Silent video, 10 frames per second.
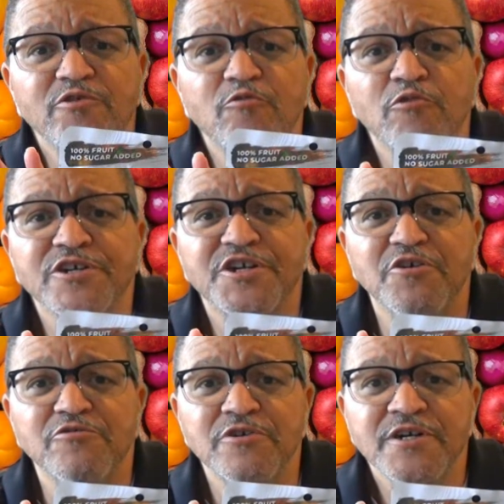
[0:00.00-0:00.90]
we don't want to
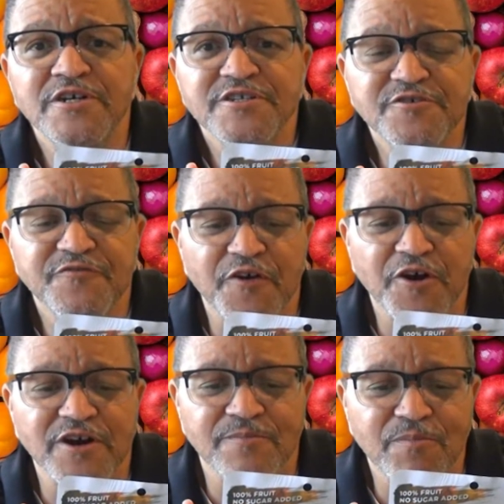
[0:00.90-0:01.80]
go too
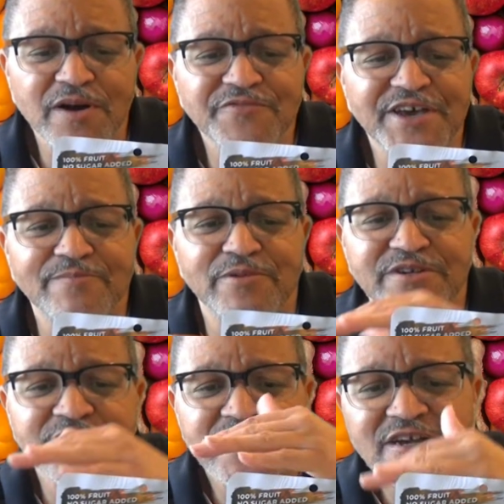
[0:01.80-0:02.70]
far above that,
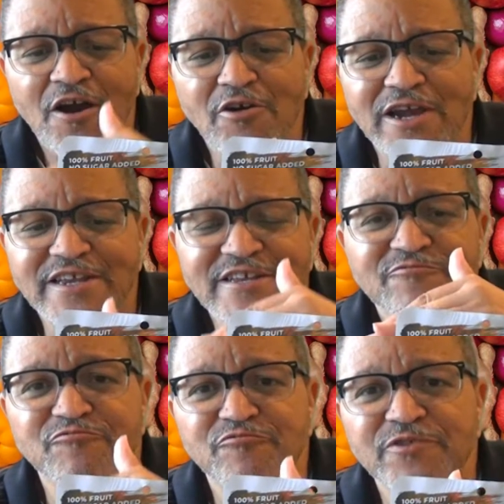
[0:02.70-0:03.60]
but all right,
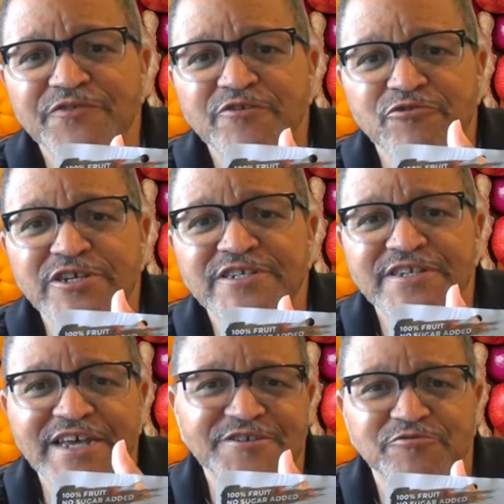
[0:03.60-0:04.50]
within reason,
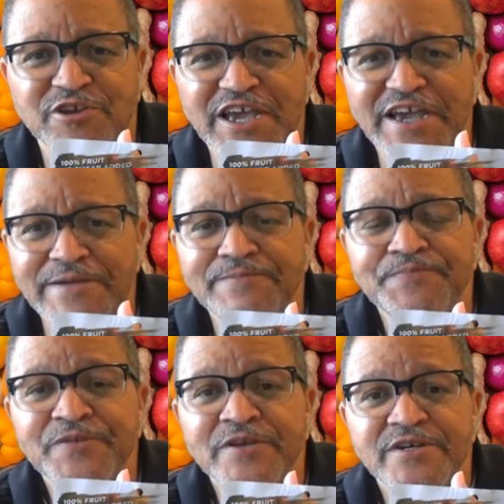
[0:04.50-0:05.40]
that's okay.
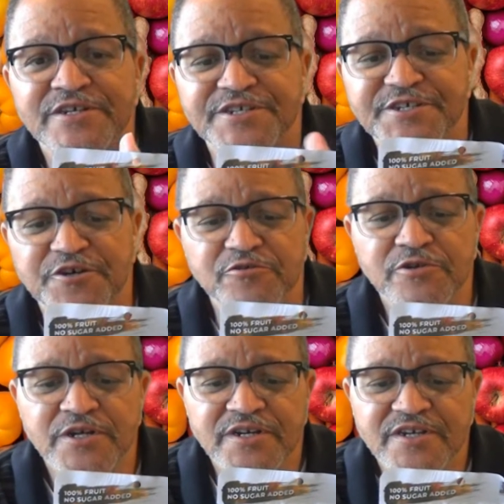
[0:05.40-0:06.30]

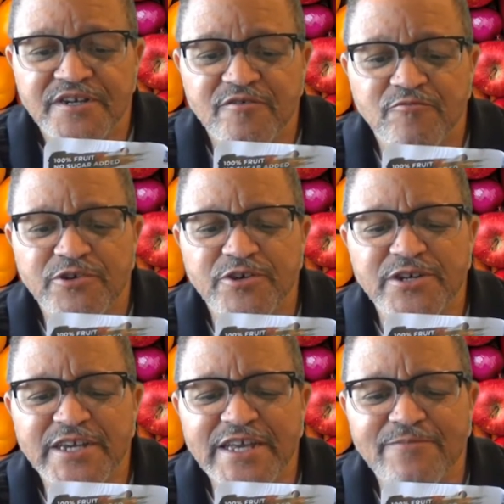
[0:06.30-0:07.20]
So
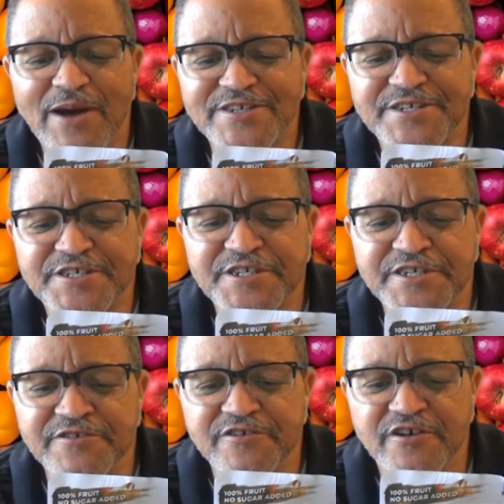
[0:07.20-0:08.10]
we're hit about
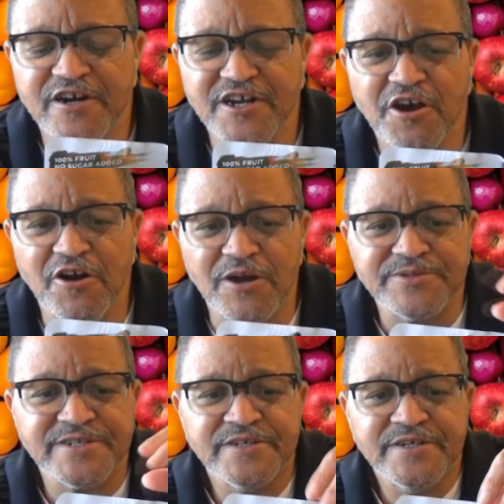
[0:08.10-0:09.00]
16
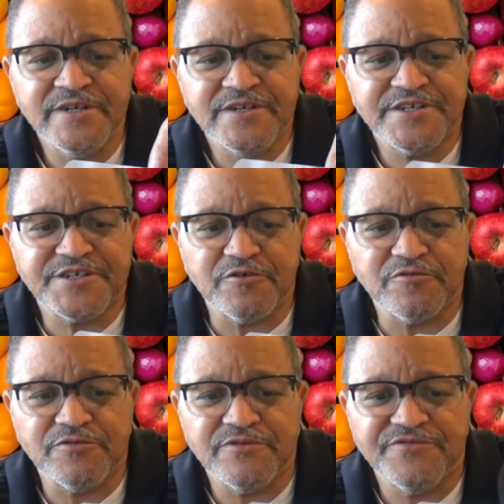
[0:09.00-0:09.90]
carbs, so
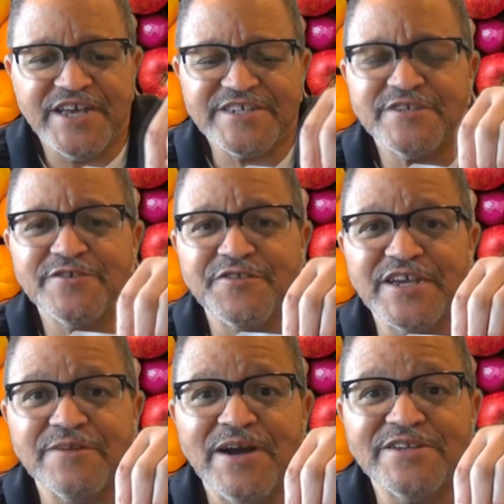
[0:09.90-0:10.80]
that's something to
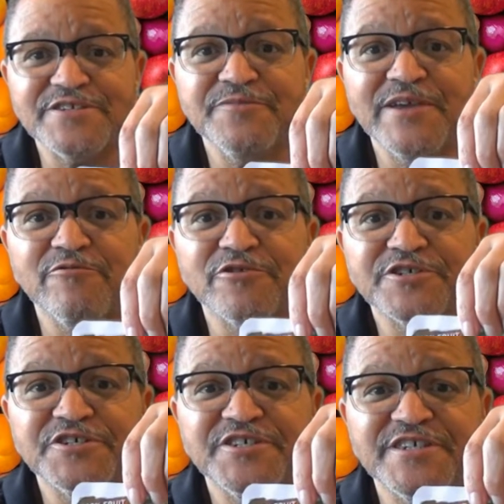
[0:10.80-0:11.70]
think about that you may want
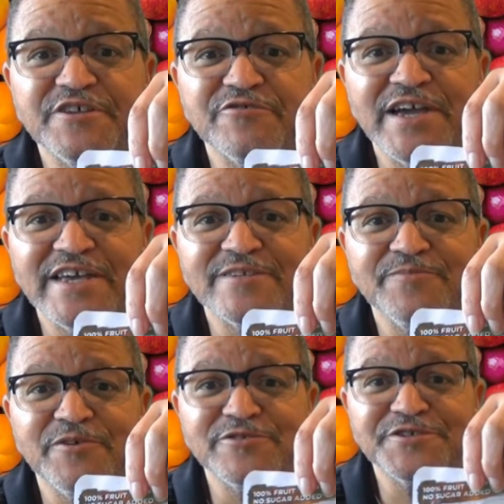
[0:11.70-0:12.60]
to consider as
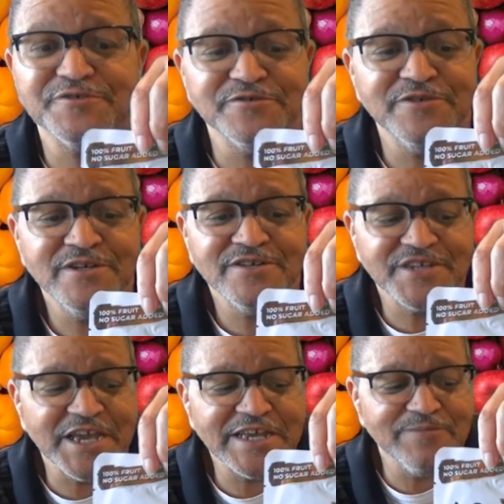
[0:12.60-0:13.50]
opposed to
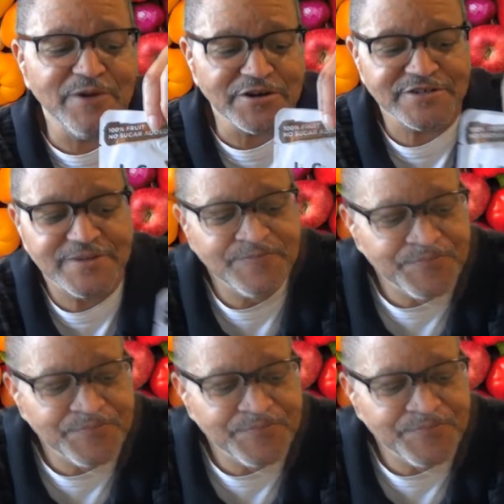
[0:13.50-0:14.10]
the candy bars.